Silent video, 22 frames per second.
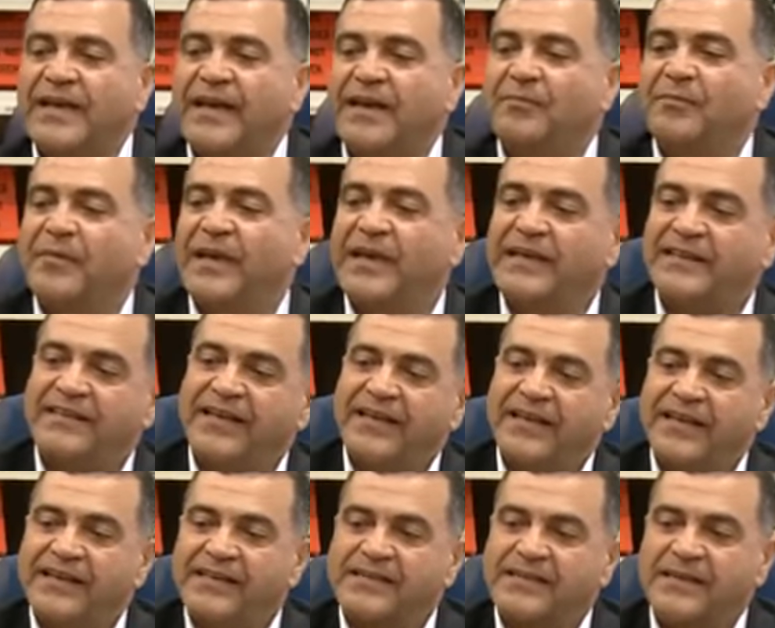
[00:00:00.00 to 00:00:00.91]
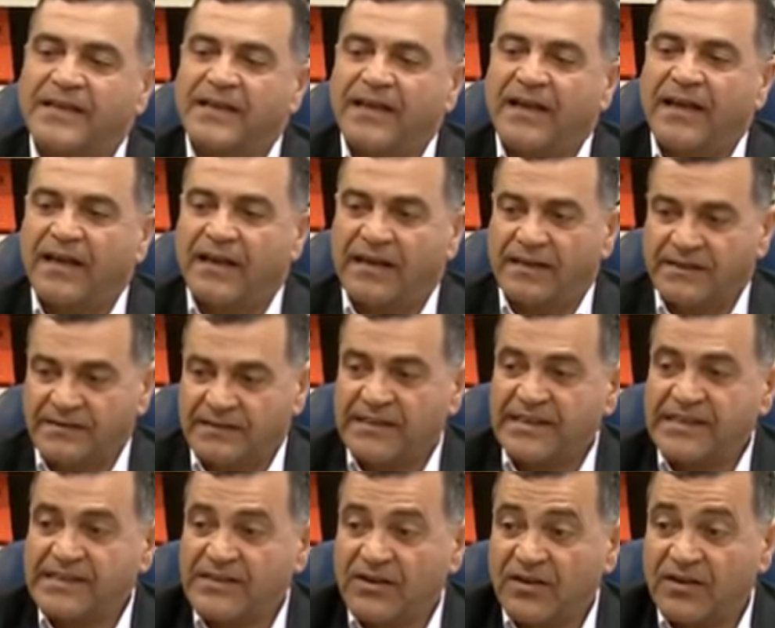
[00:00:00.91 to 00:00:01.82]
and maintains,
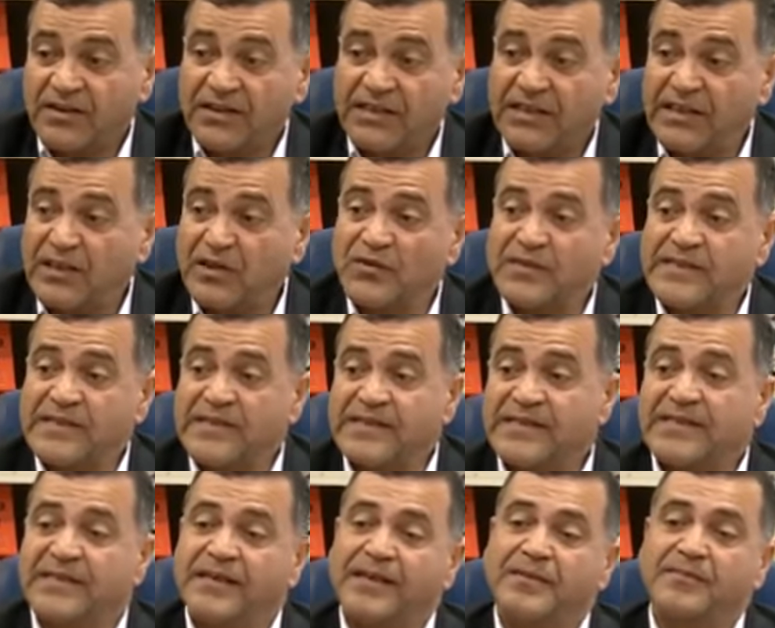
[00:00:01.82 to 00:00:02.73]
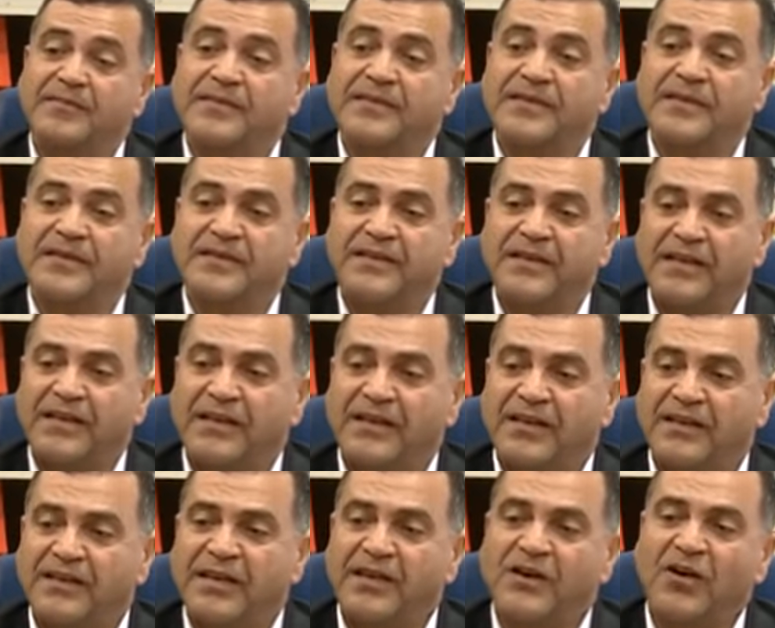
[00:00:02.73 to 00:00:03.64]
these are the new systems.
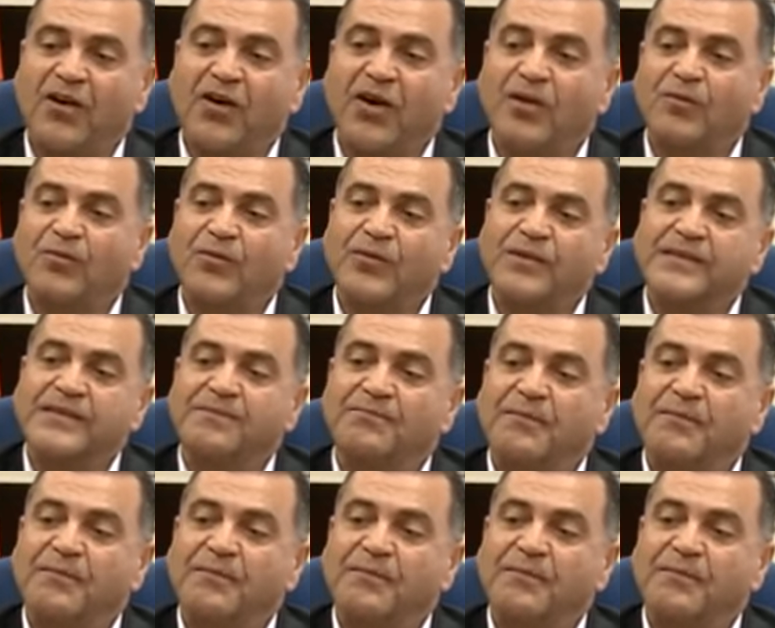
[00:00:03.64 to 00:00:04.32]
They almost